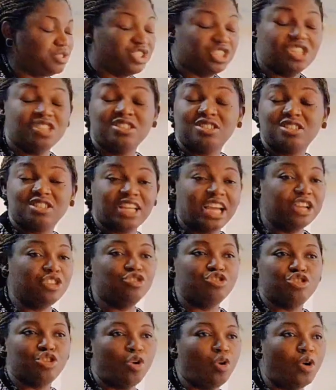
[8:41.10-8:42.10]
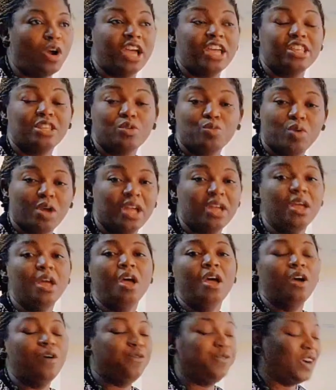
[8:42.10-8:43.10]
said no. Anyway,
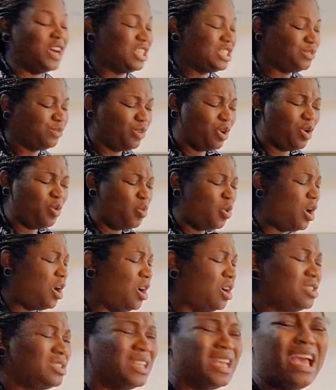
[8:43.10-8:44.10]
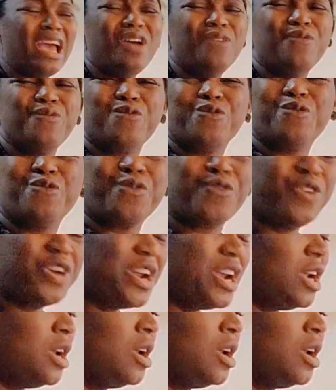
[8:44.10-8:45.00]
fast forward, every